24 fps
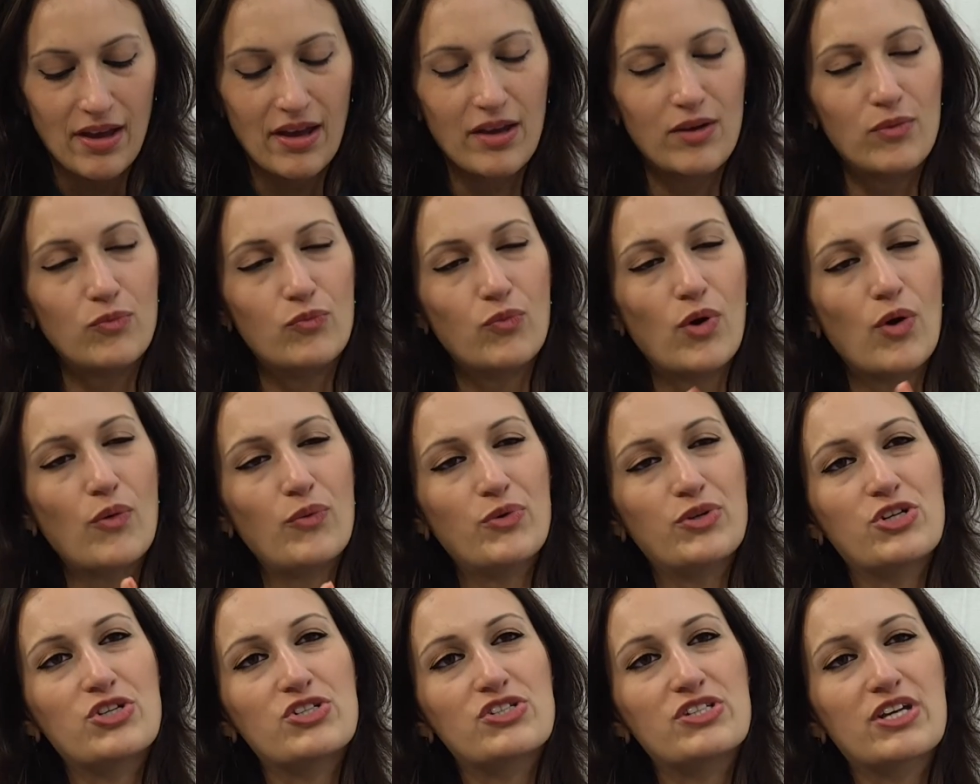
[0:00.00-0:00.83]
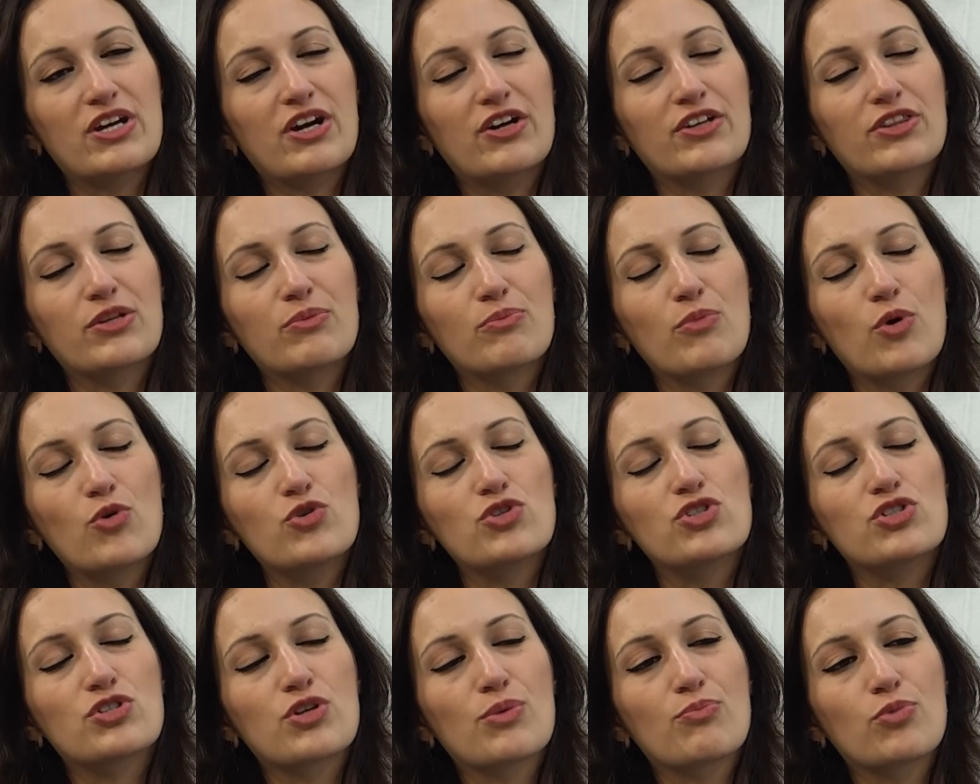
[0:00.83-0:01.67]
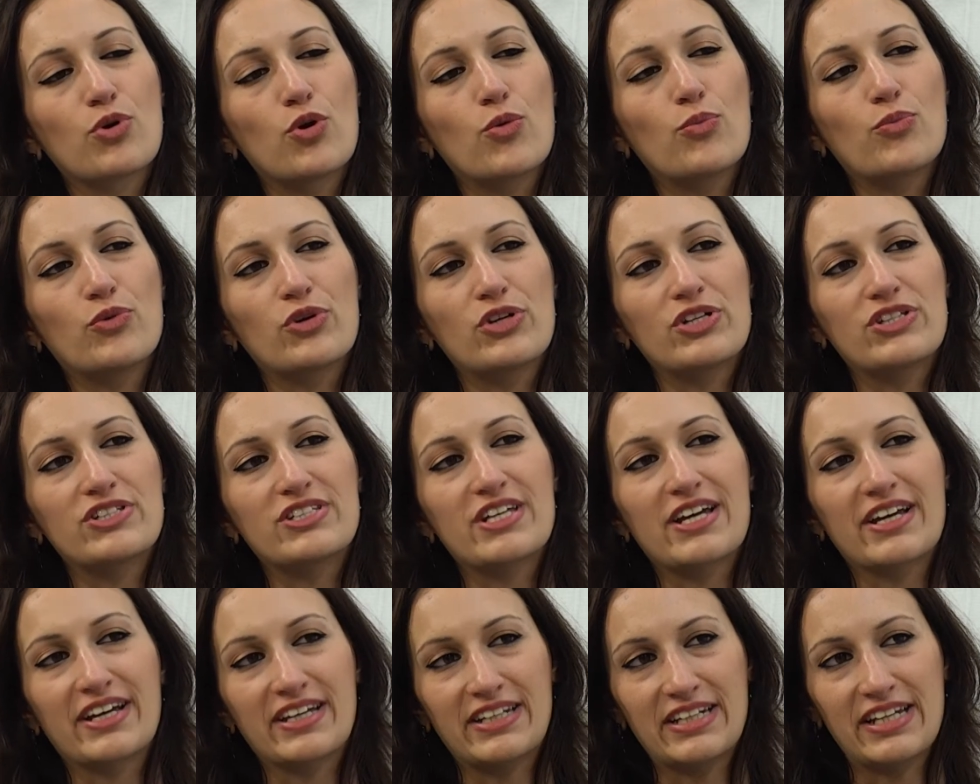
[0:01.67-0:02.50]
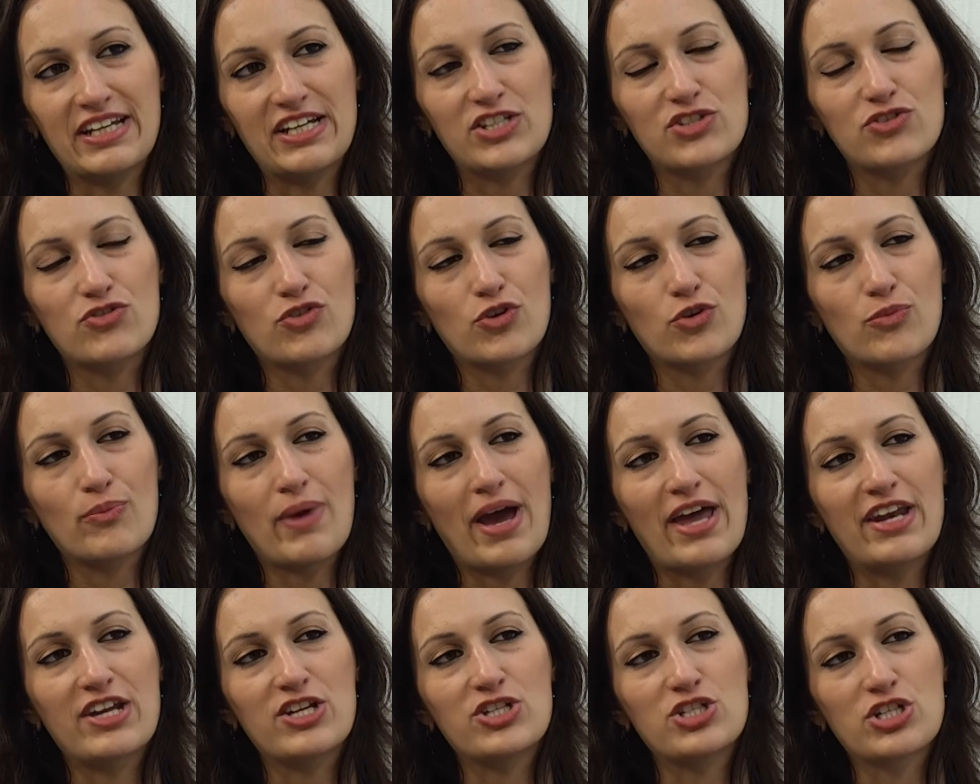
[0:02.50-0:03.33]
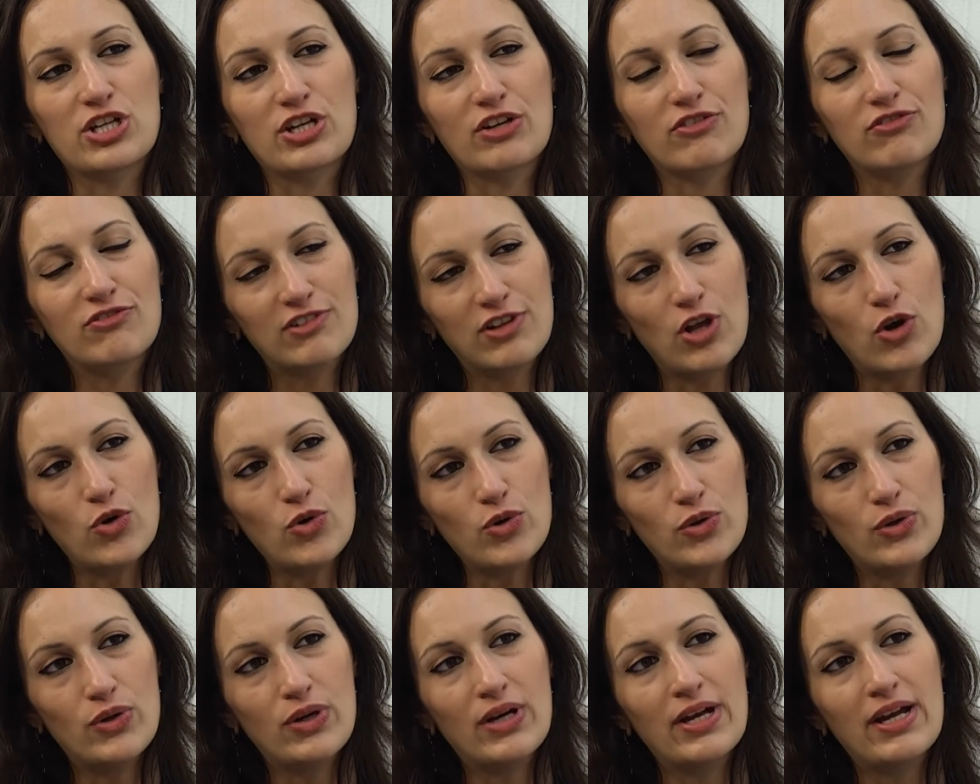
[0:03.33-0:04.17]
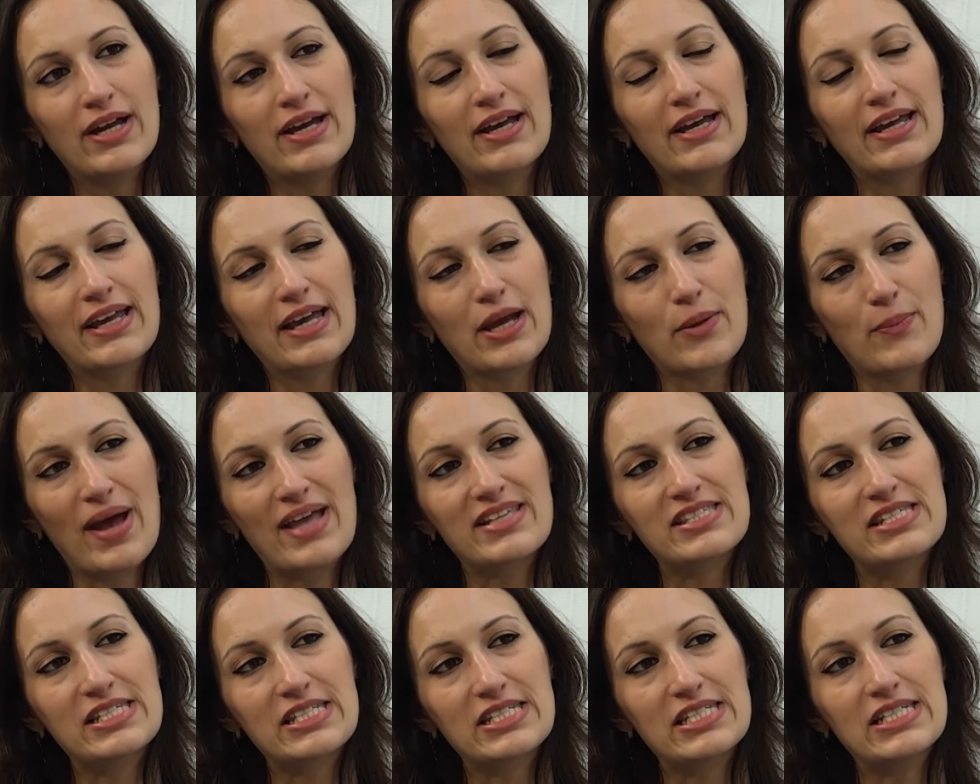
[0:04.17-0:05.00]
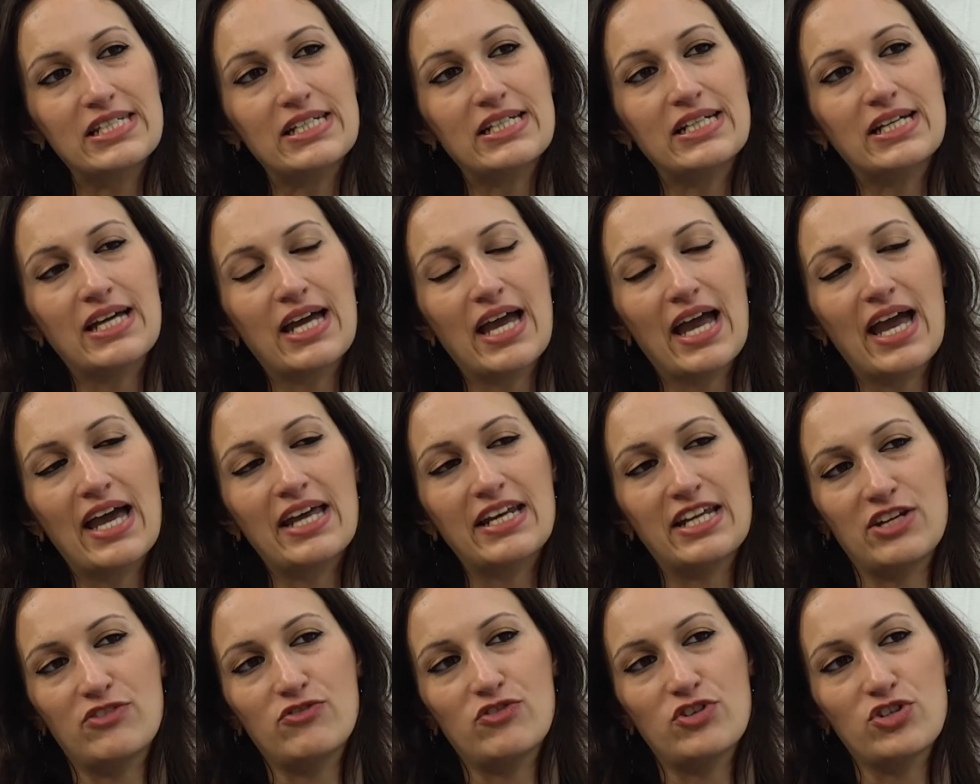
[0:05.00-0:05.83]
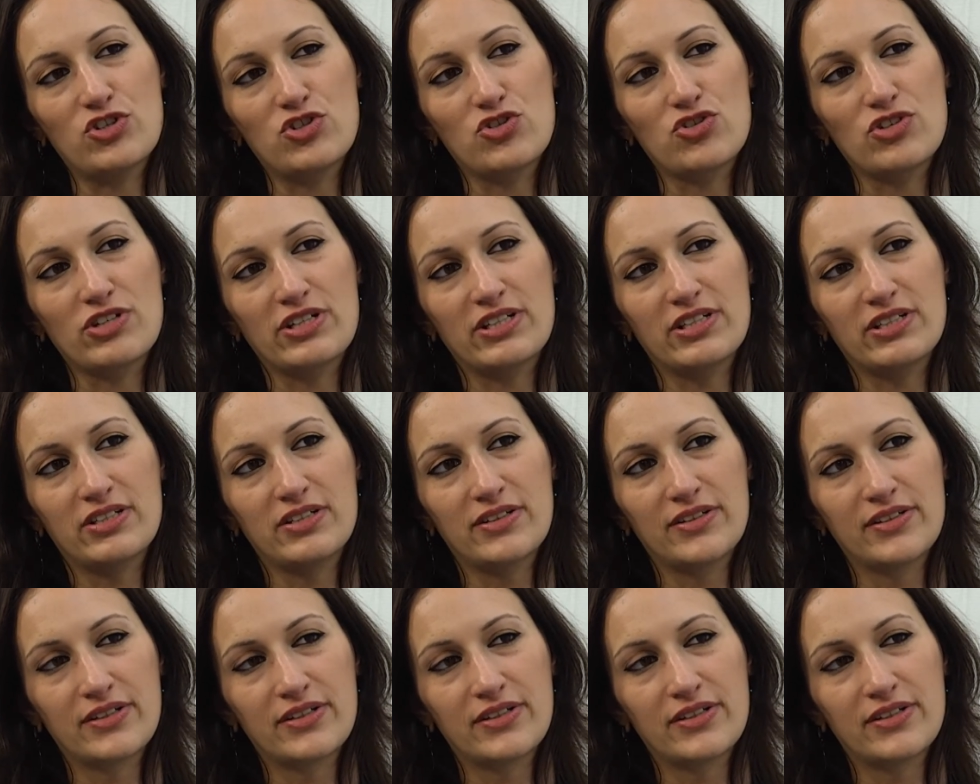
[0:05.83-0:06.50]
What would you say are the most appropriate techniques for managing flow, capacity, and inventory?